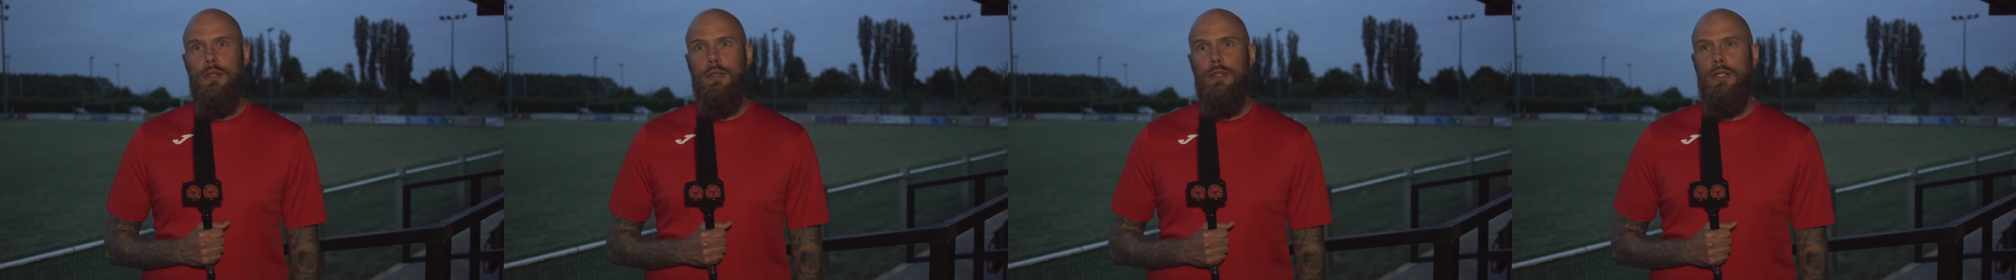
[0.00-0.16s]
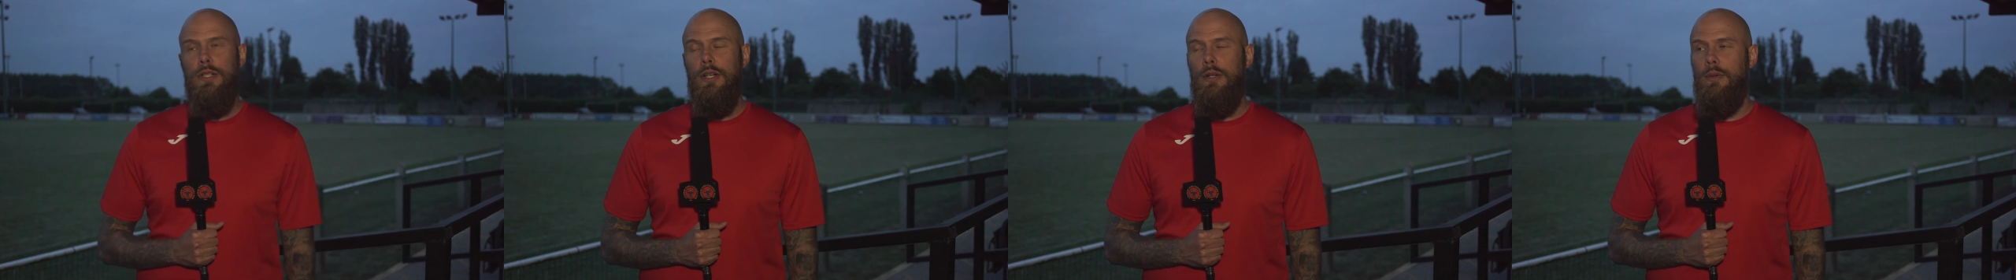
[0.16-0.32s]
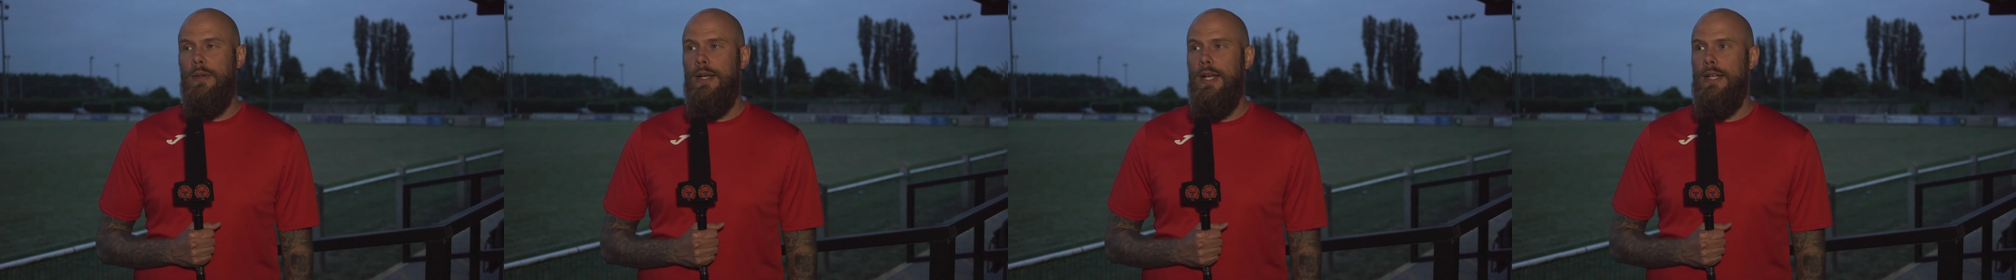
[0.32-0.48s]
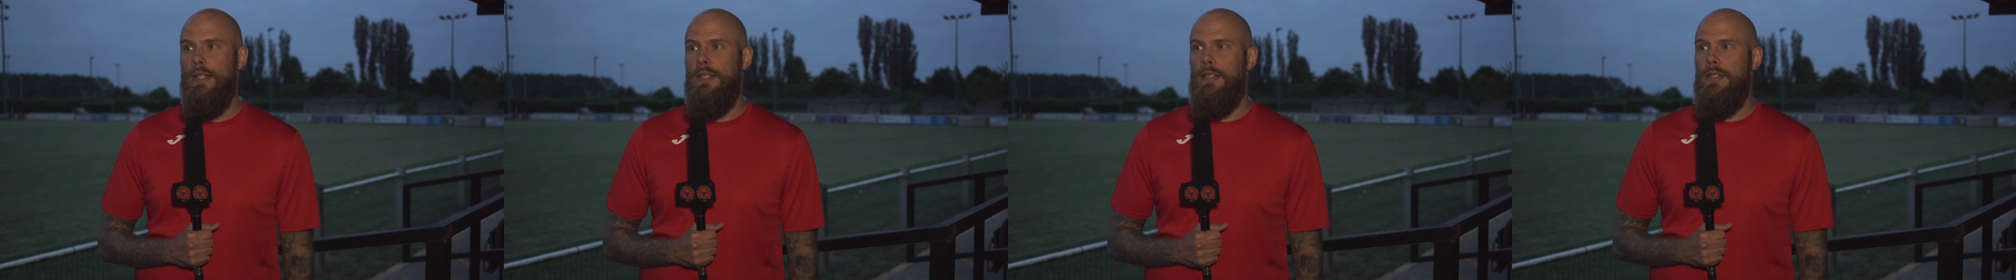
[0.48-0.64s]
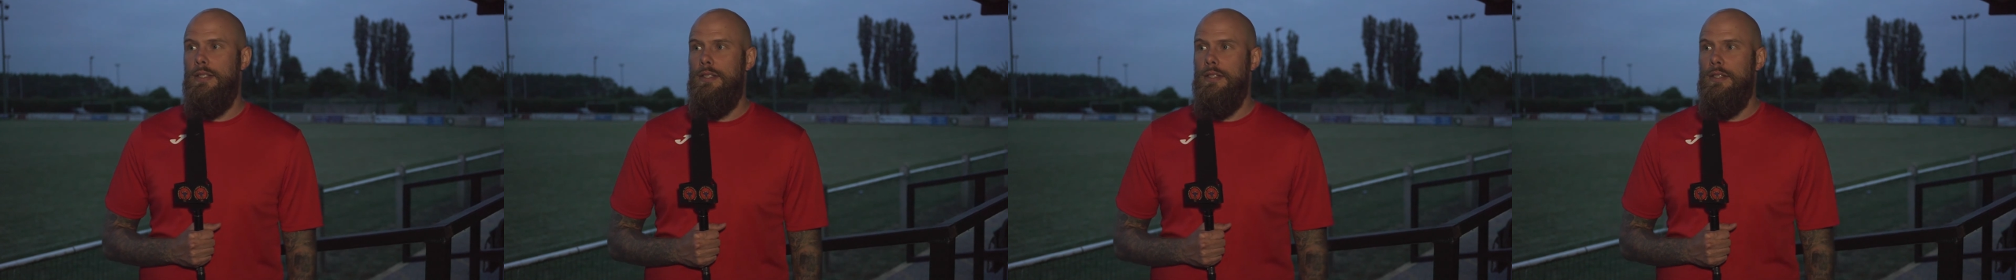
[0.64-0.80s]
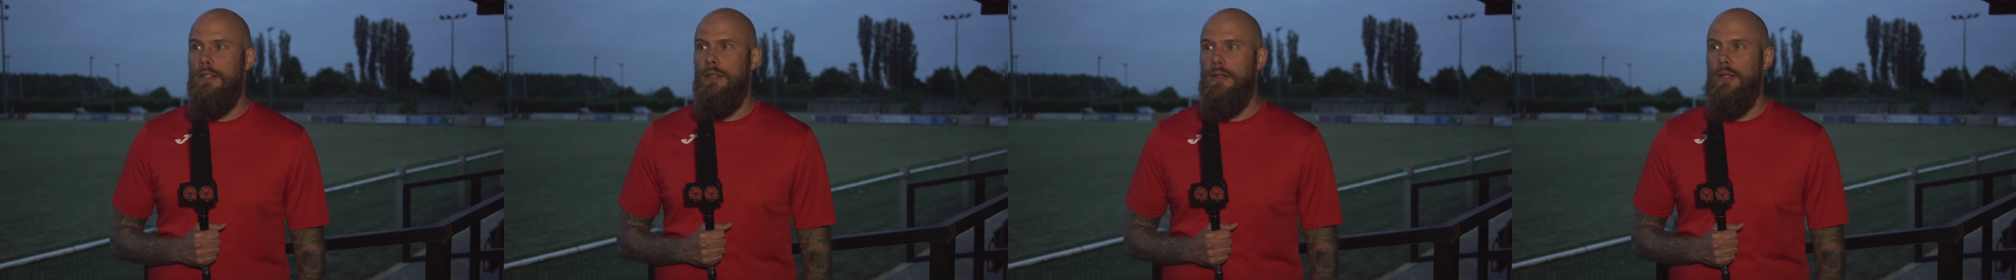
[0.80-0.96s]
so we had to
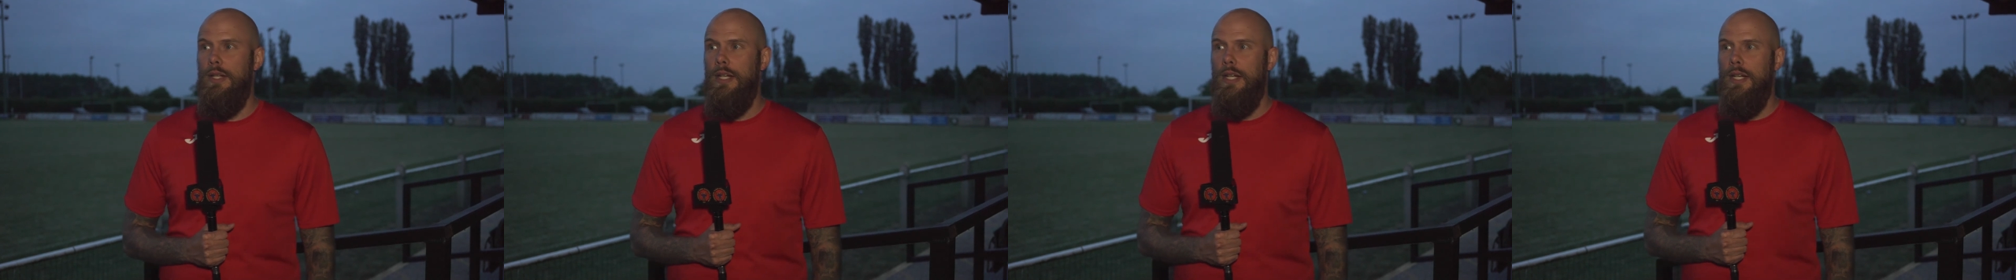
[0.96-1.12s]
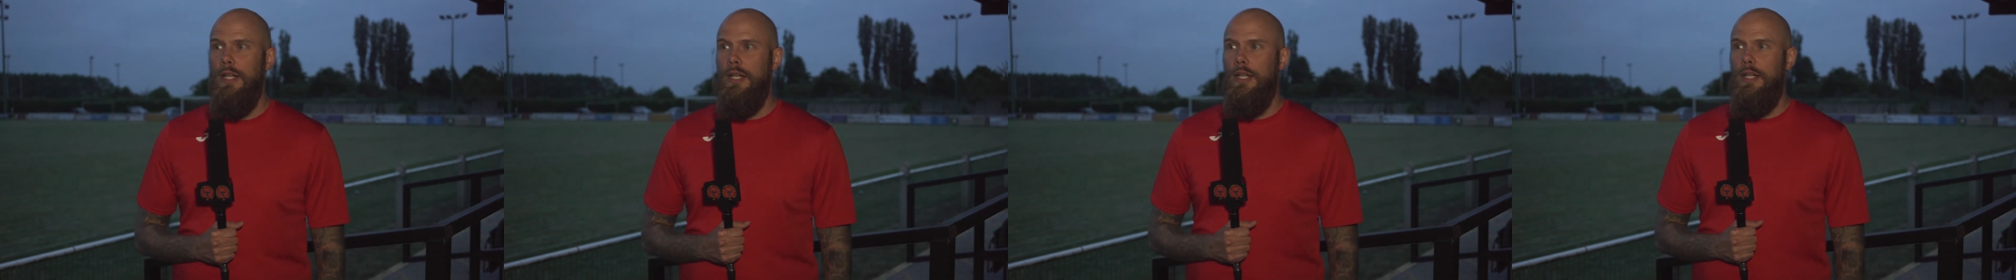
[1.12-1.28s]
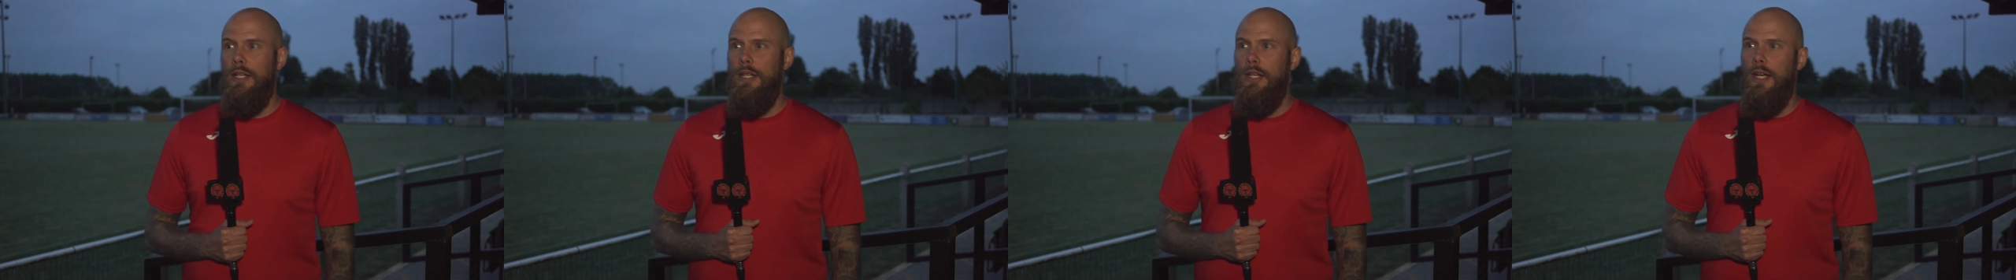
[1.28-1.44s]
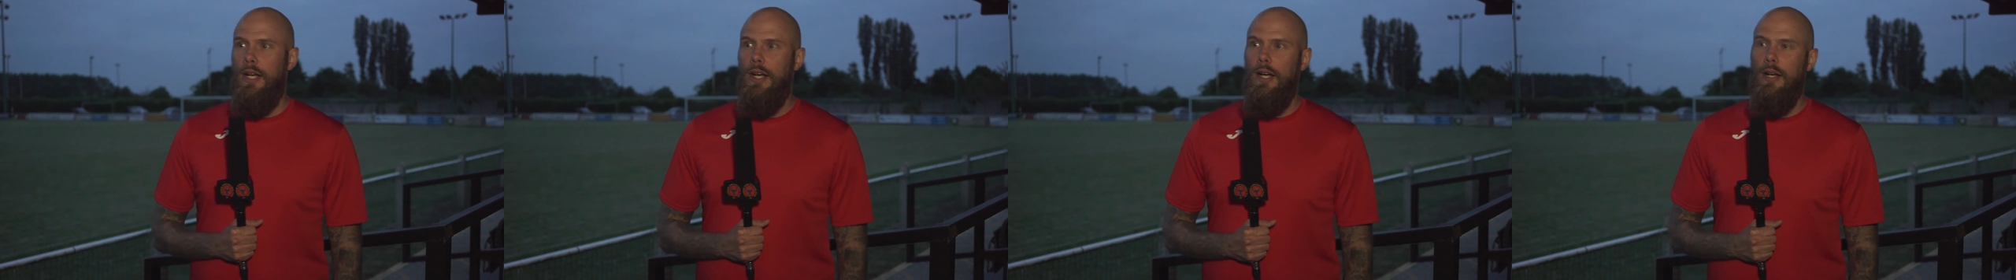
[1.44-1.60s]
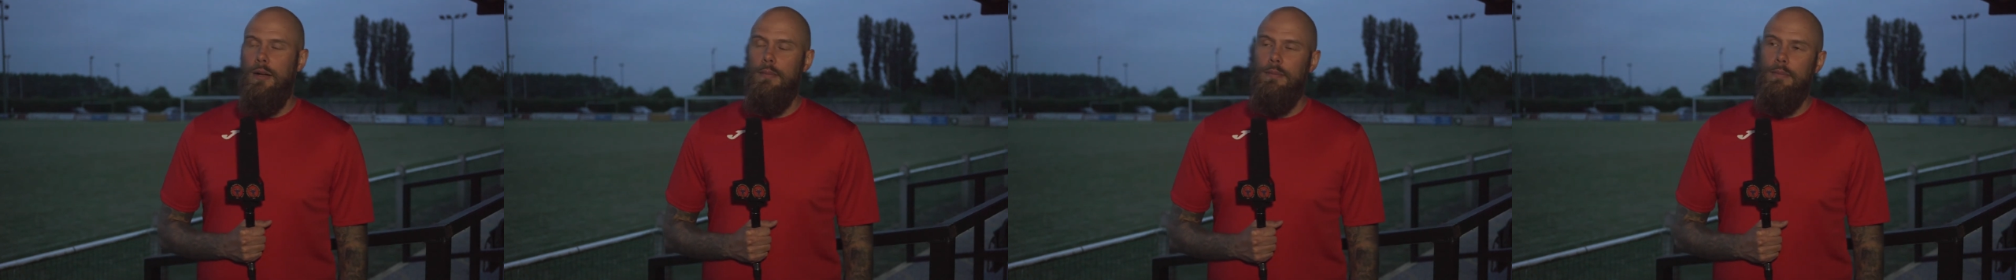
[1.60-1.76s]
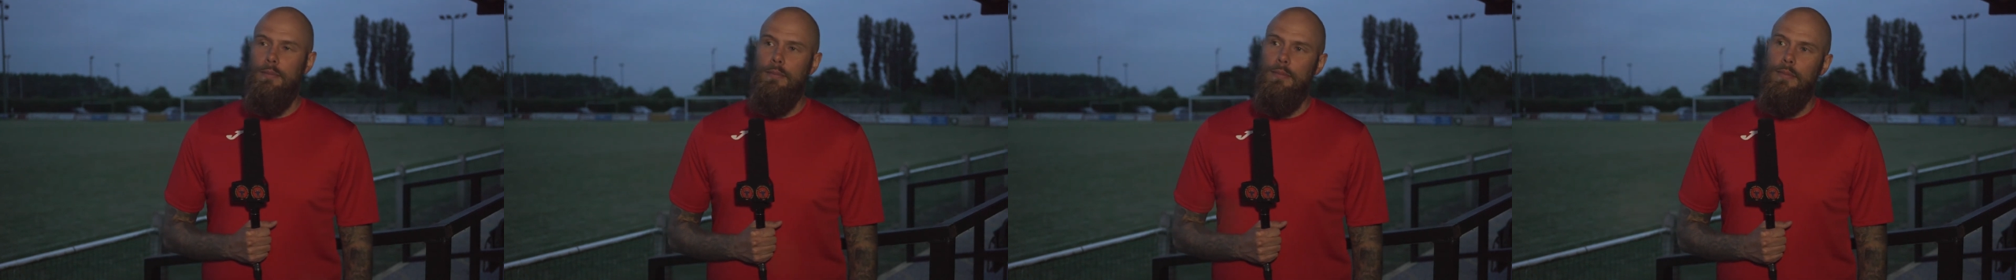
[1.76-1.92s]

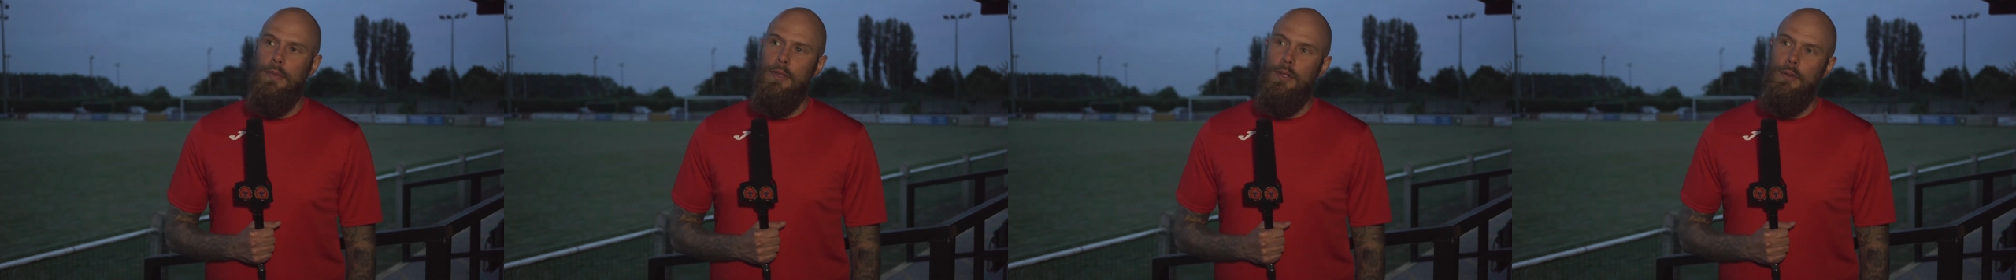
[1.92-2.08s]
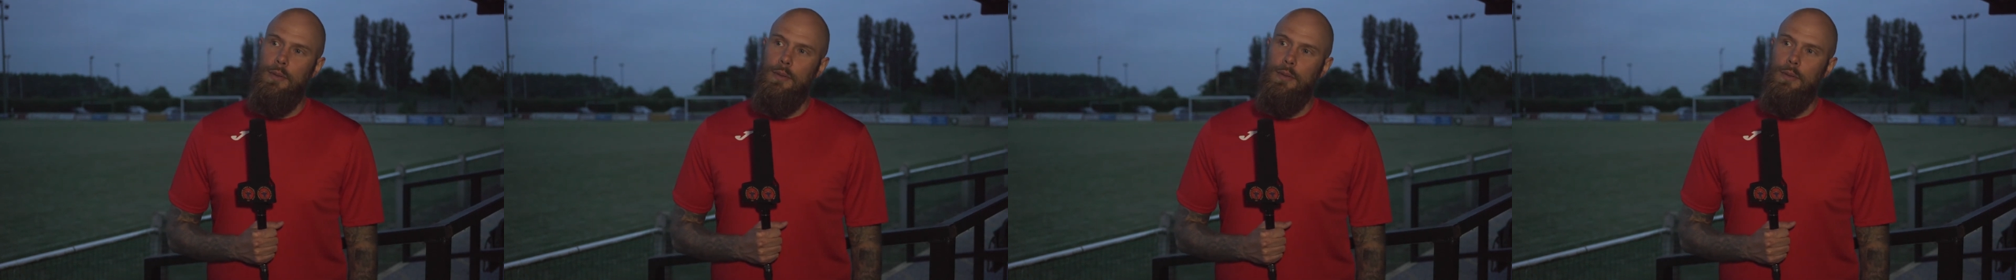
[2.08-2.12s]
do